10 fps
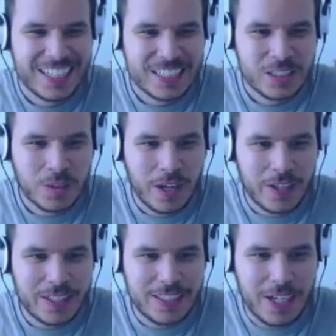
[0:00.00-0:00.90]
you
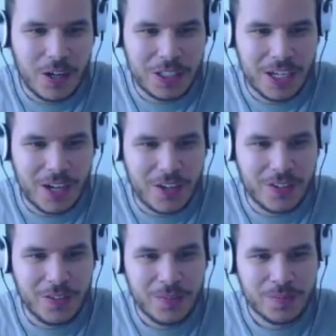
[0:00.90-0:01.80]
already know,
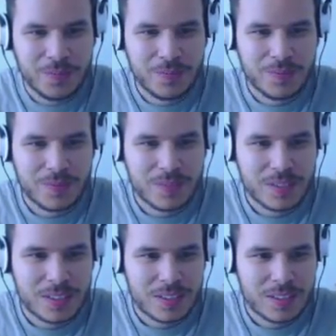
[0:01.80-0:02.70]
though.
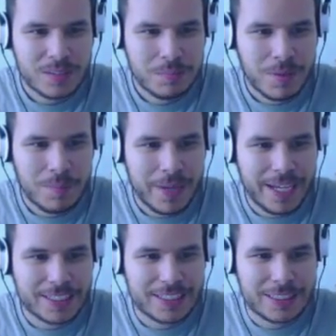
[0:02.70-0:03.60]
My
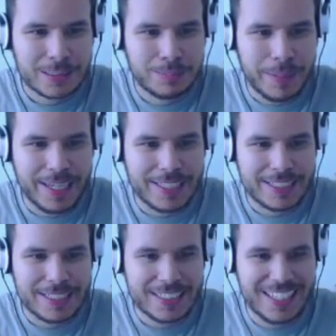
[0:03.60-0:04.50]
man
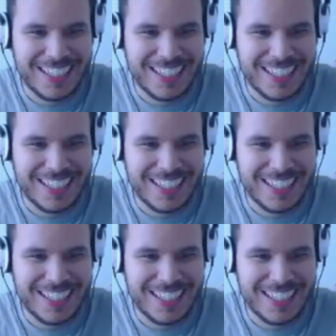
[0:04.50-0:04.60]
Spanky.